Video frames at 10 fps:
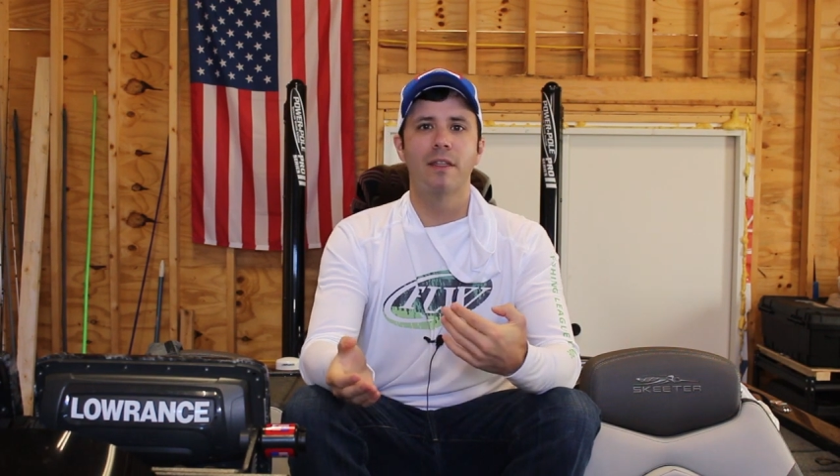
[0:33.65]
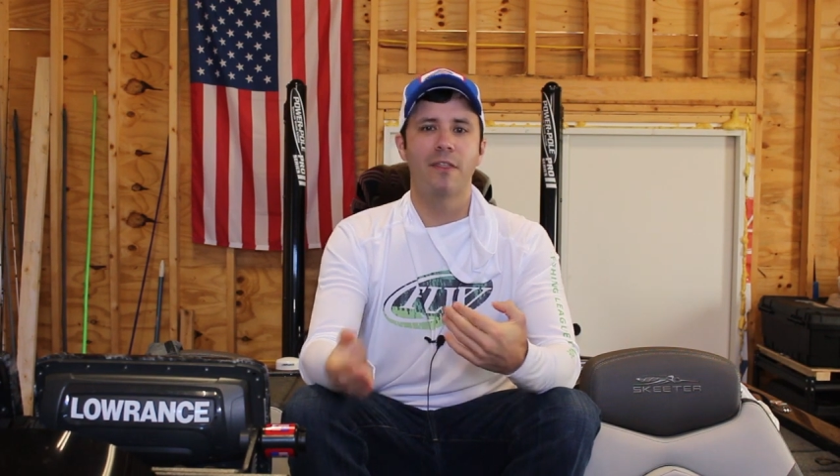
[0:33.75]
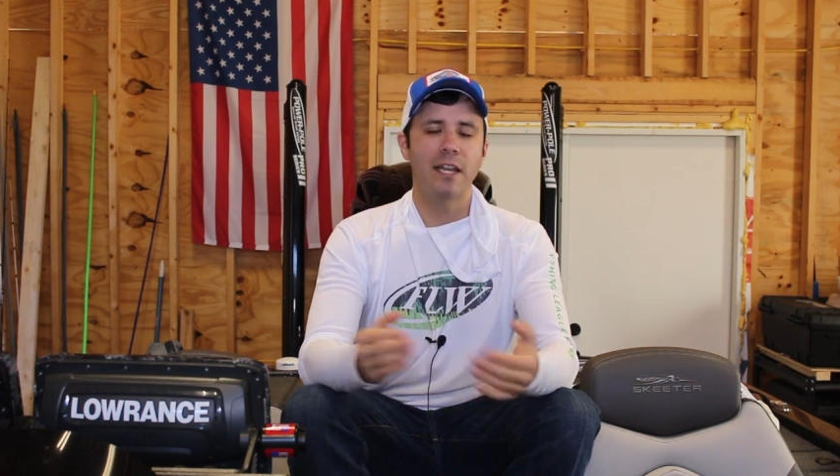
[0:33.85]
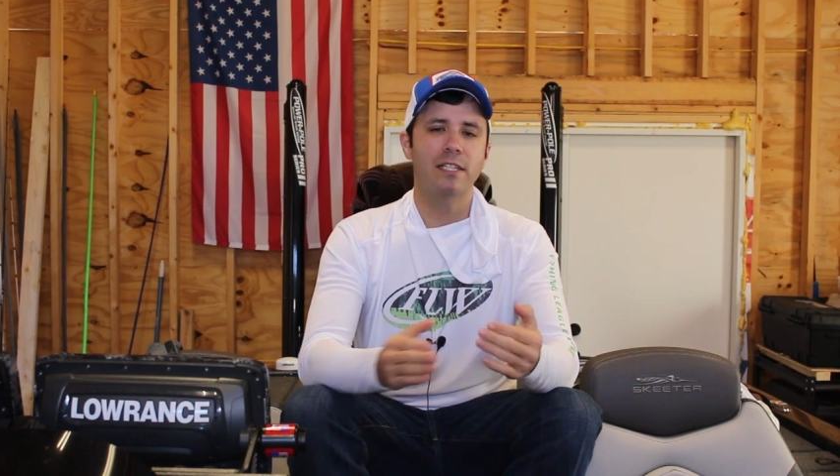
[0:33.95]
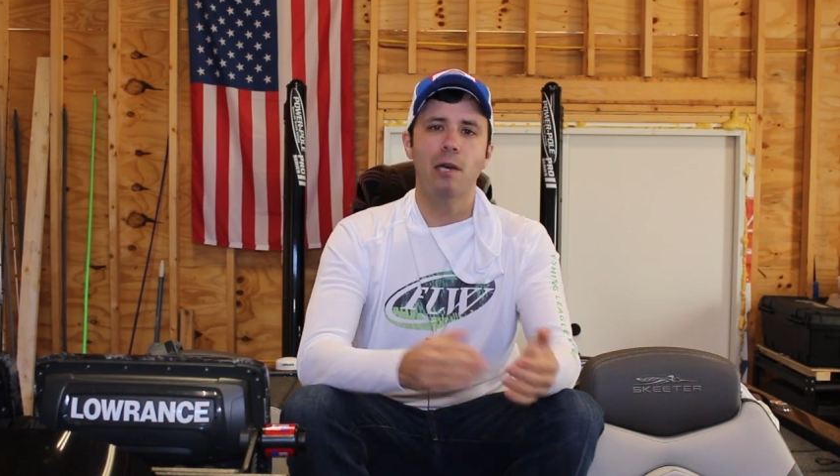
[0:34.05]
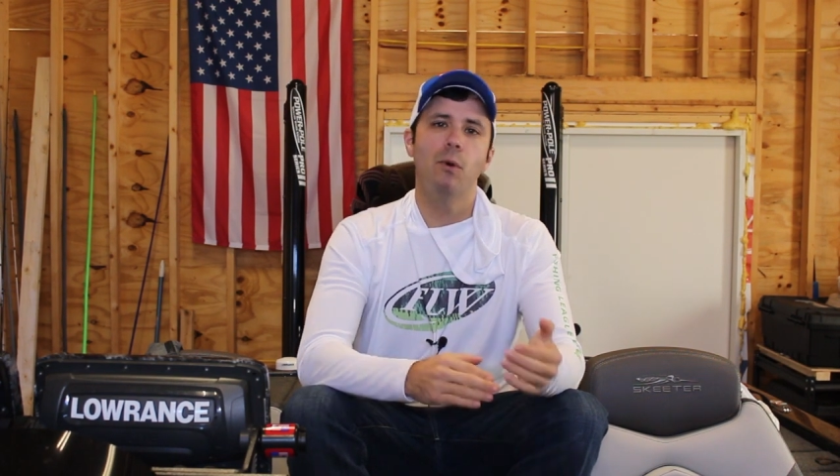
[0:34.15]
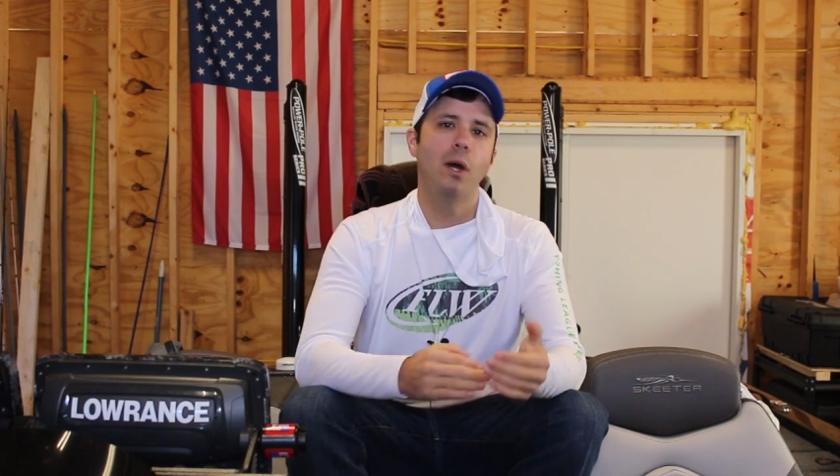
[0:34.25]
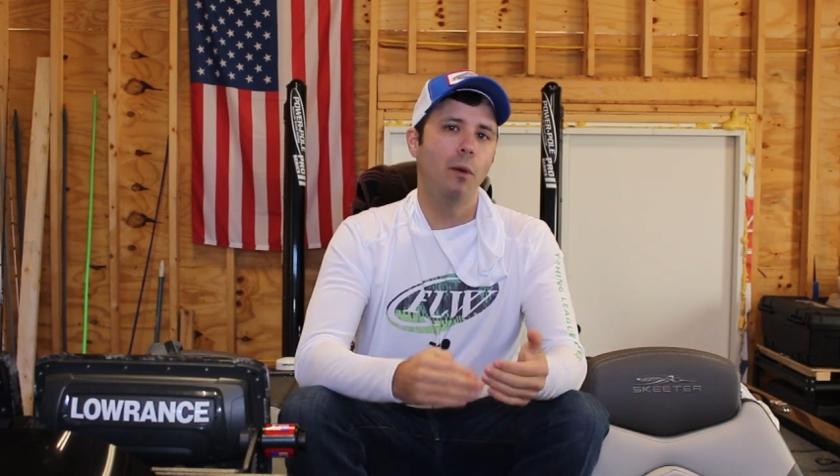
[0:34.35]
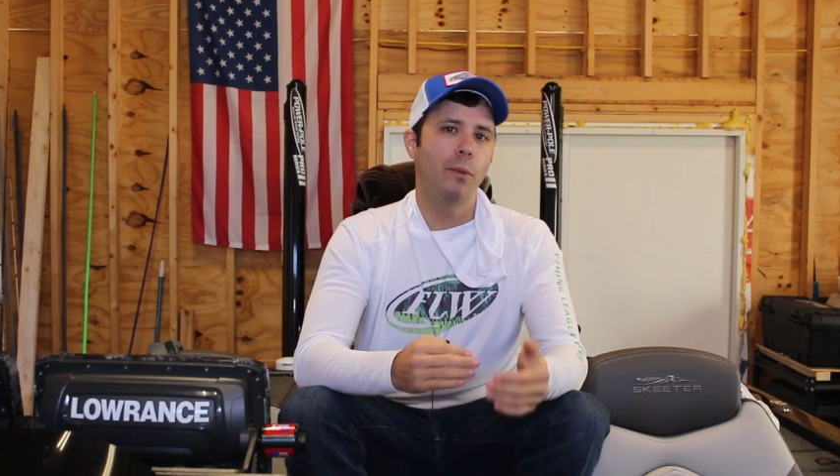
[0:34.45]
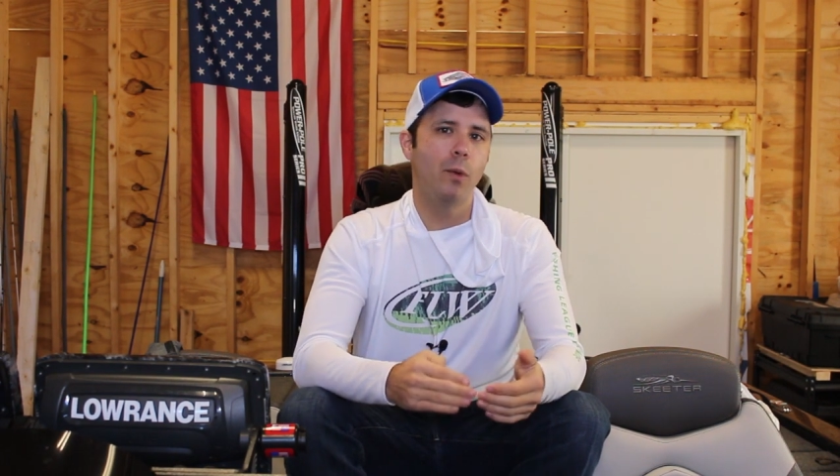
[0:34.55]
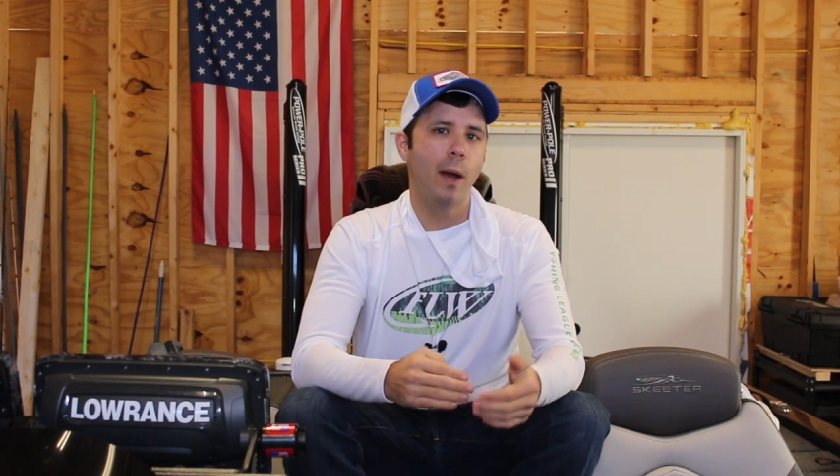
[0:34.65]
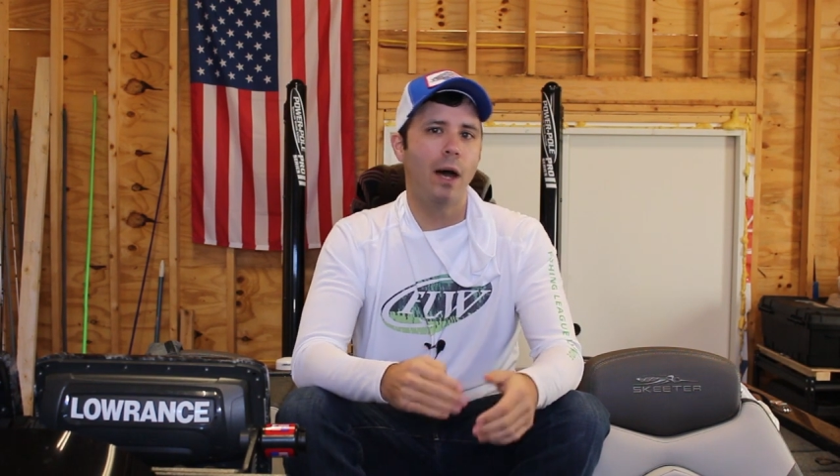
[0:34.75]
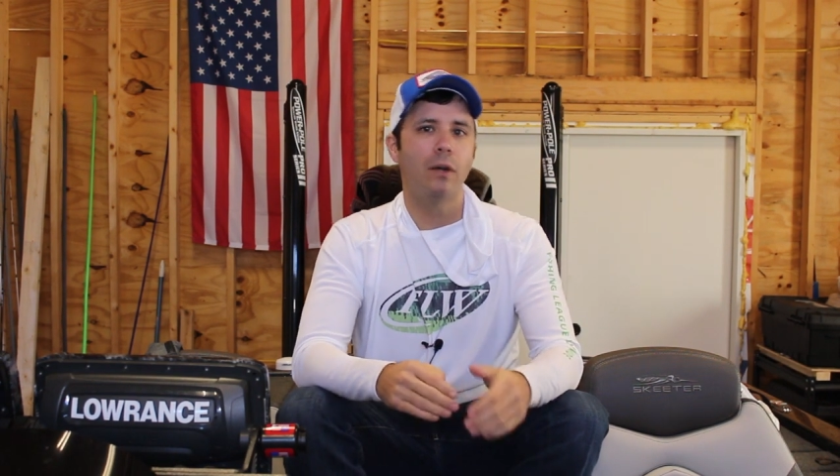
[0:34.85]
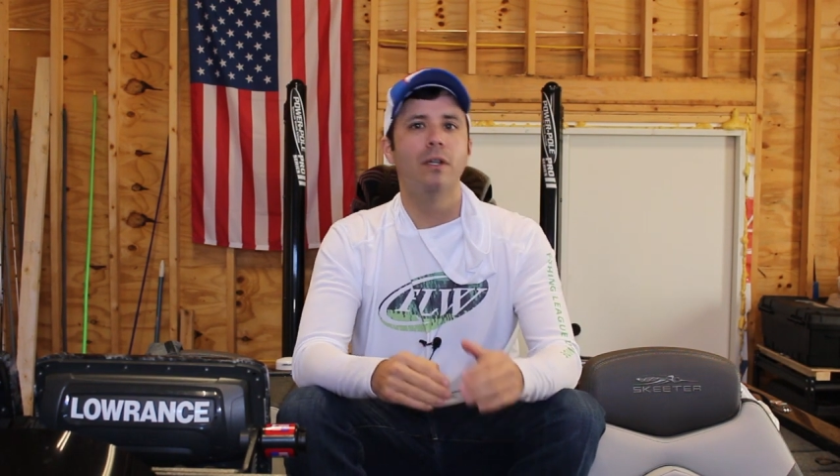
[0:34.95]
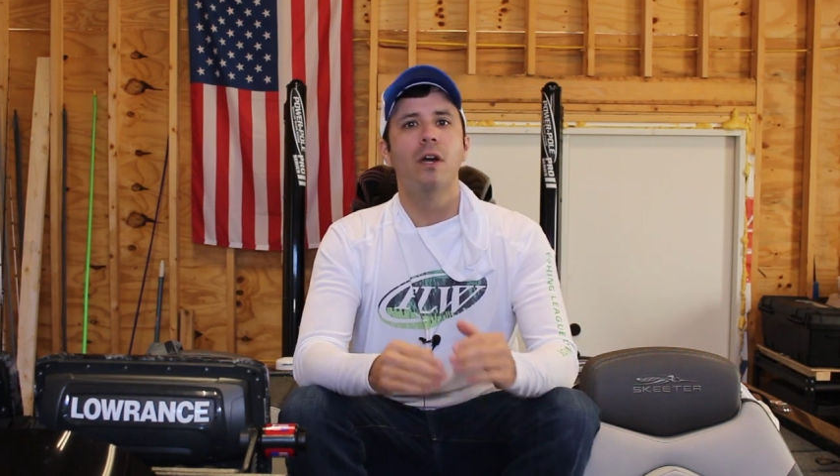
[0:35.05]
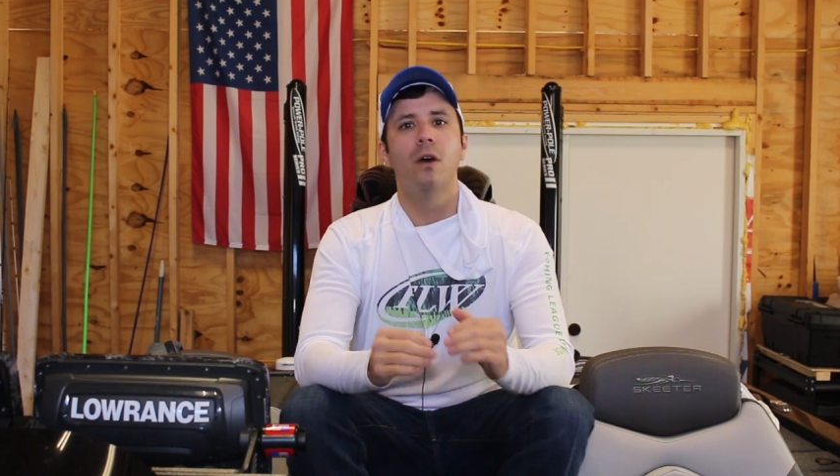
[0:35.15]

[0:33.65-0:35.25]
things that will help you out